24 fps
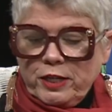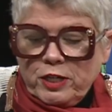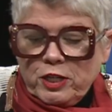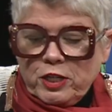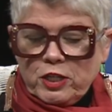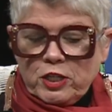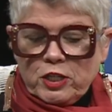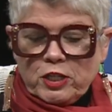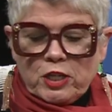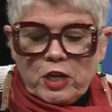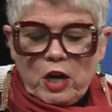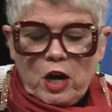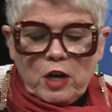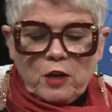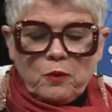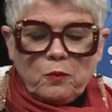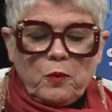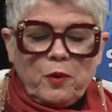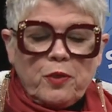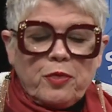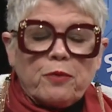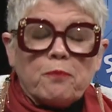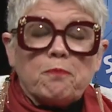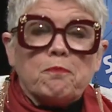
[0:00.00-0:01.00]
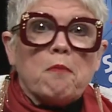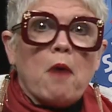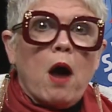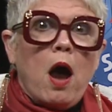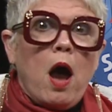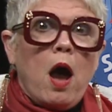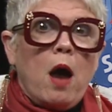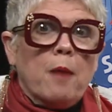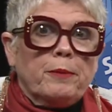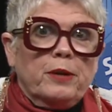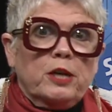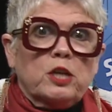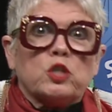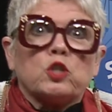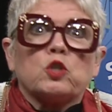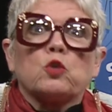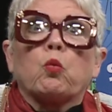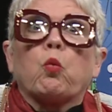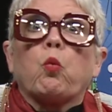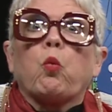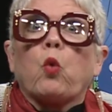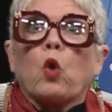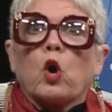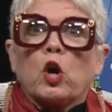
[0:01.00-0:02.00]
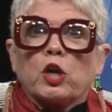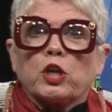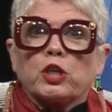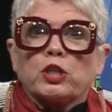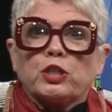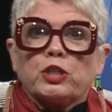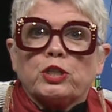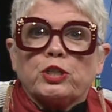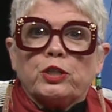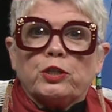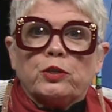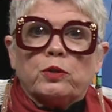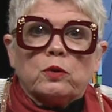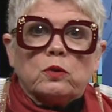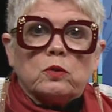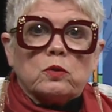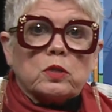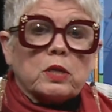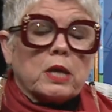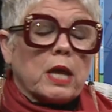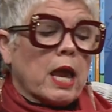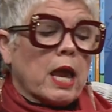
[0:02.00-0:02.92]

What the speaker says: to start with Mama's Work Shoes.